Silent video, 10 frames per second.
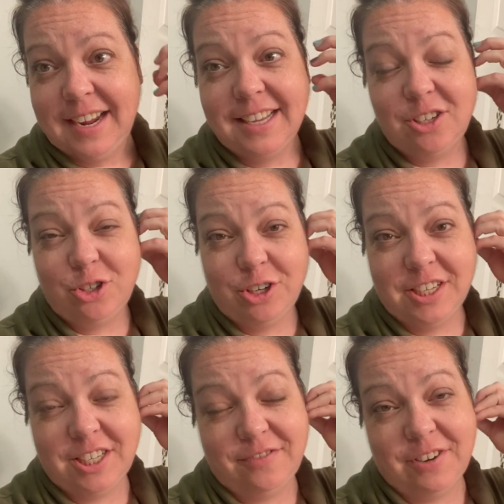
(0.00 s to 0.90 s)
It's a
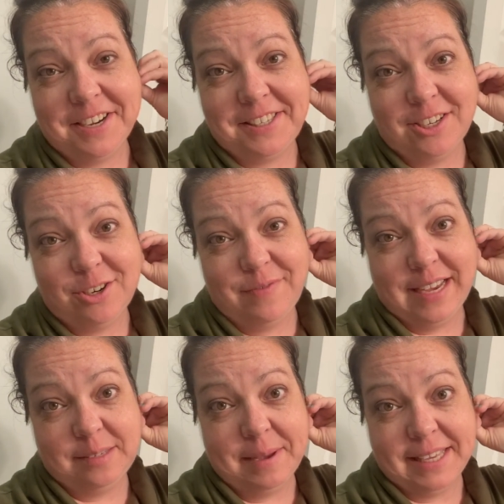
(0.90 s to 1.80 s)
tradition for us to do
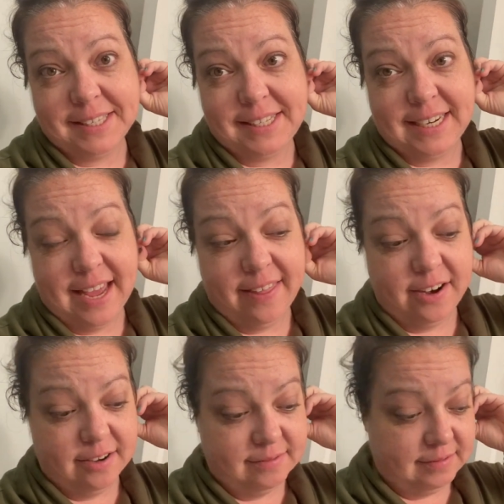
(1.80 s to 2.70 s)
face masks
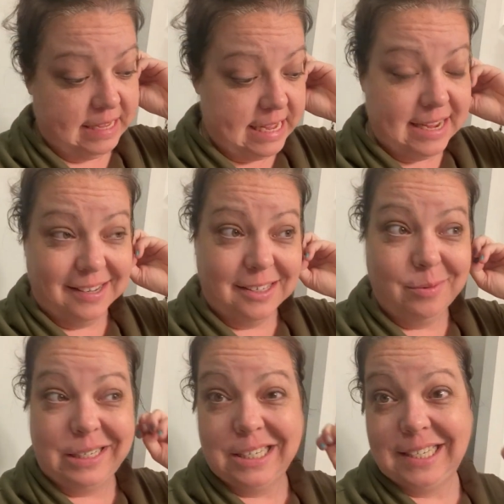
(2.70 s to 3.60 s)
together. So
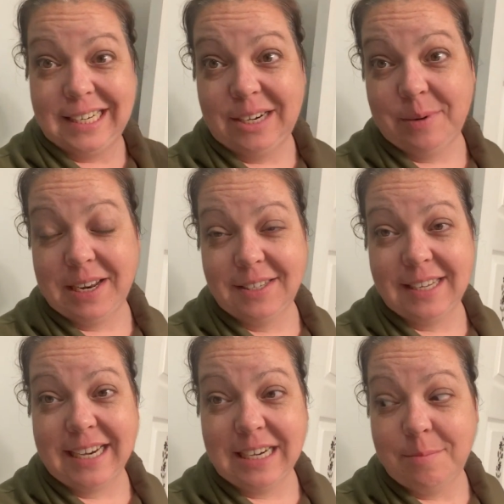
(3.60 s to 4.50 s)
we just did ones.
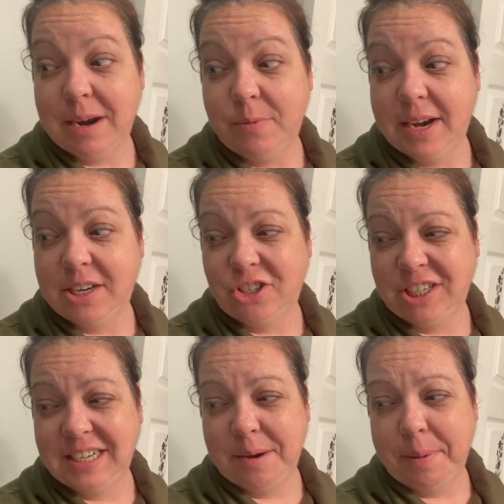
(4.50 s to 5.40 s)
I did a mud one and
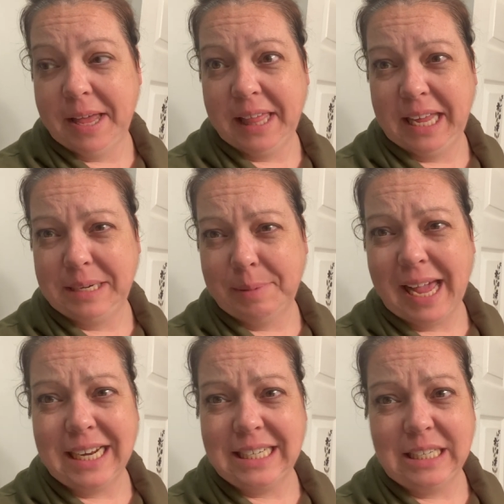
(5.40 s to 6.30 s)
she did a peeling
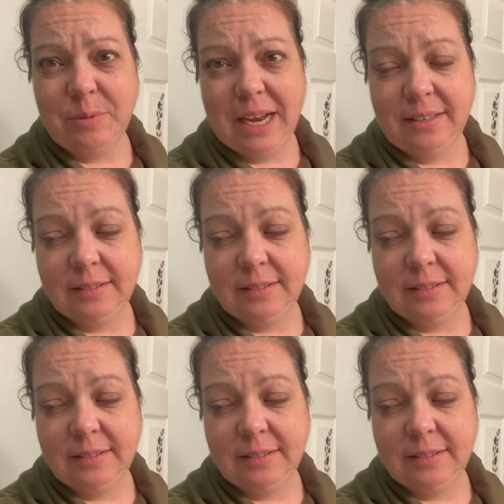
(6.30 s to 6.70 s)
black tea one.